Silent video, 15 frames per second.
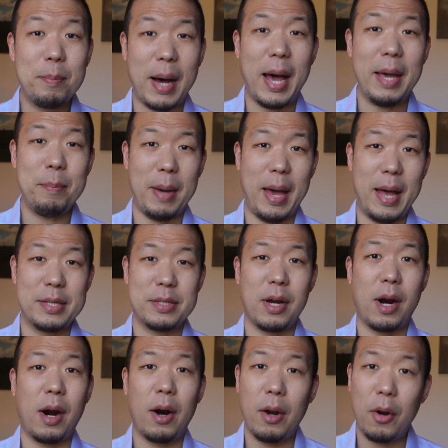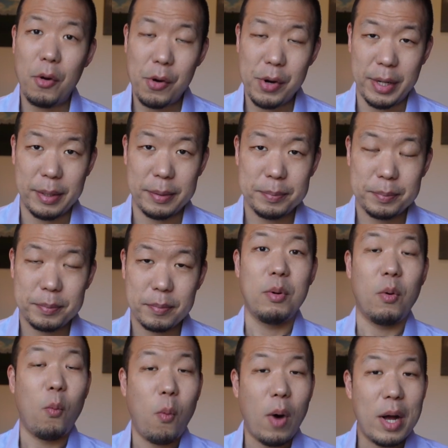bypass our learning.
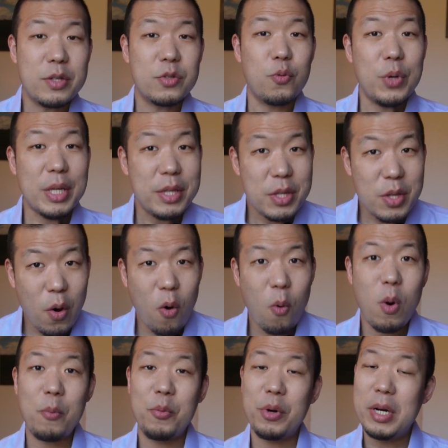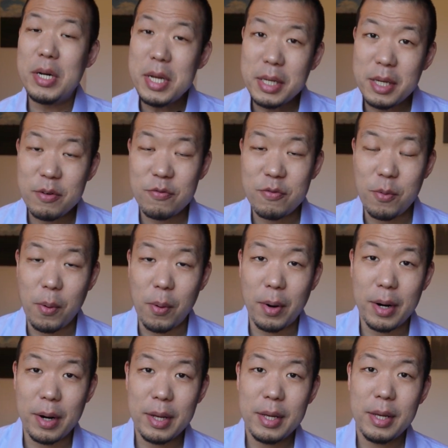But once we know what we're looking
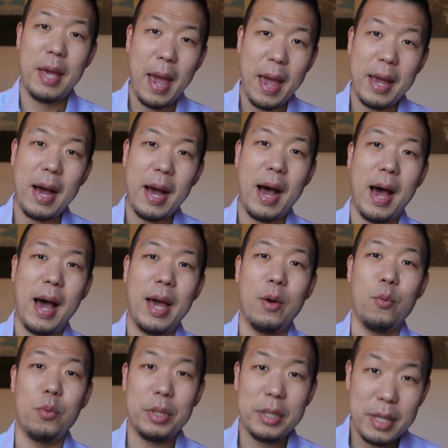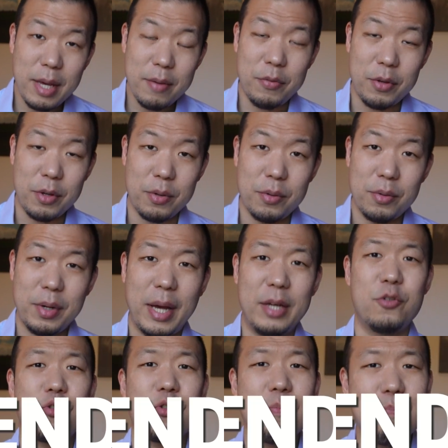for, the AI will give you a
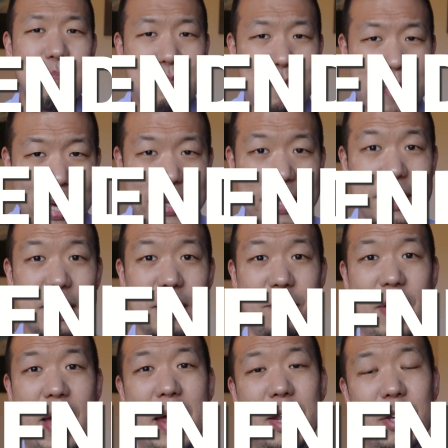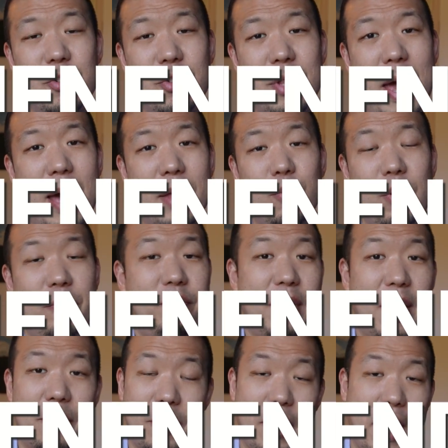tremendous advantage that we've
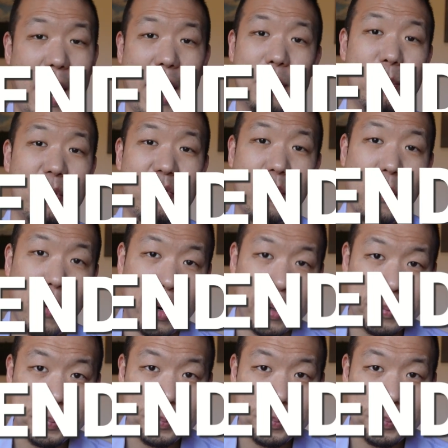never had before.